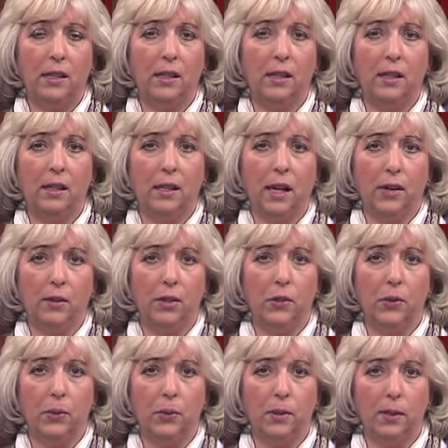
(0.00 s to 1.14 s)
in the county
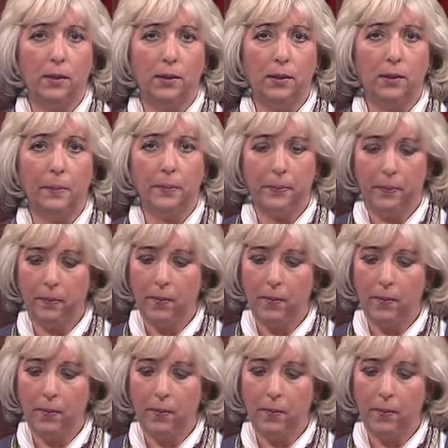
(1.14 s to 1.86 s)
school system.